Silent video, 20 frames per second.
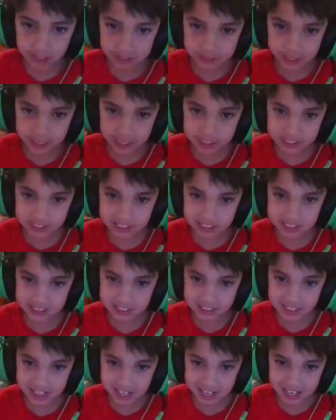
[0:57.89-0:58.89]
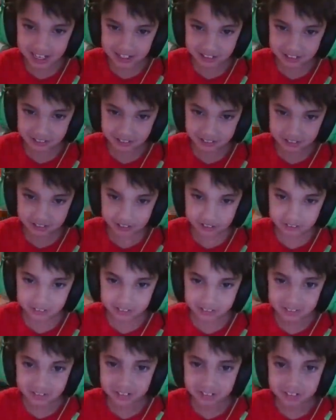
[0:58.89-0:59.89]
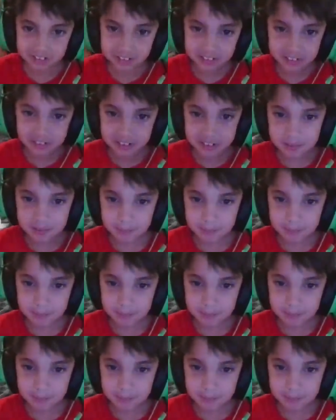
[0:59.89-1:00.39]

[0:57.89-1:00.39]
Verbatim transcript: I think. I don't know.